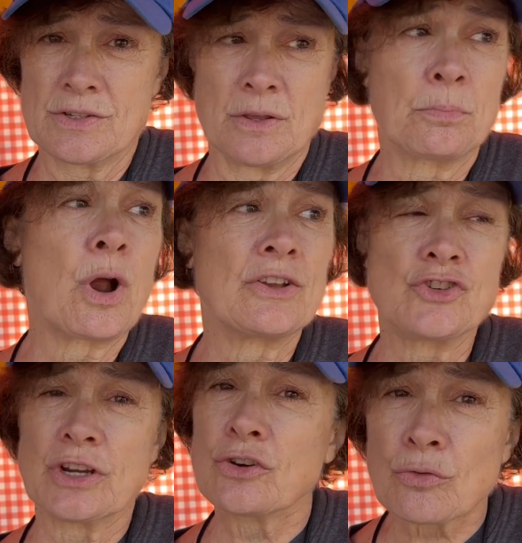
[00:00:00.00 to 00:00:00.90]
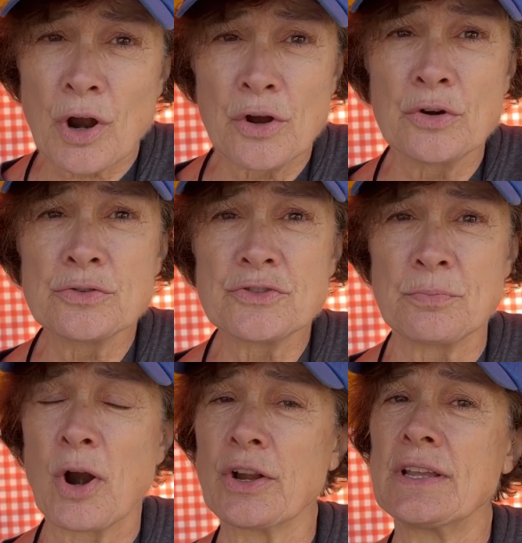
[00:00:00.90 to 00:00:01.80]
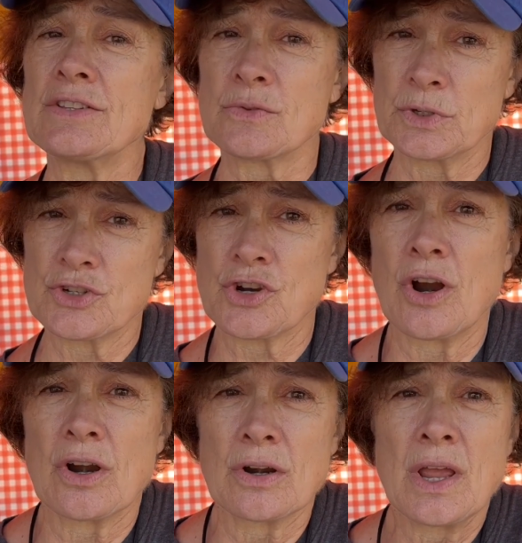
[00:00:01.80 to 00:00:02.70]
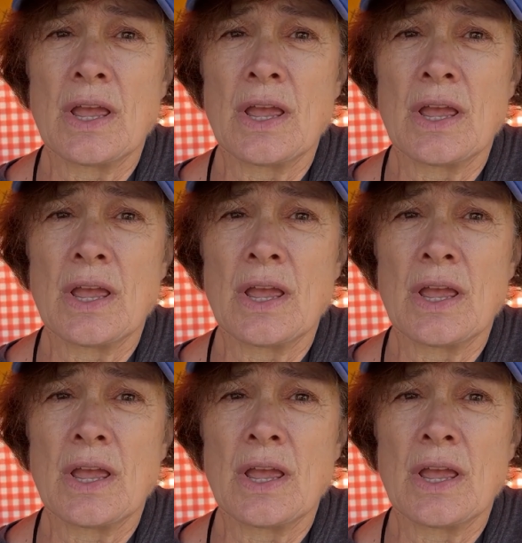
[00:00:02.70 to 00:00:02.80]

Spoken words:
The Project Grows markets, which are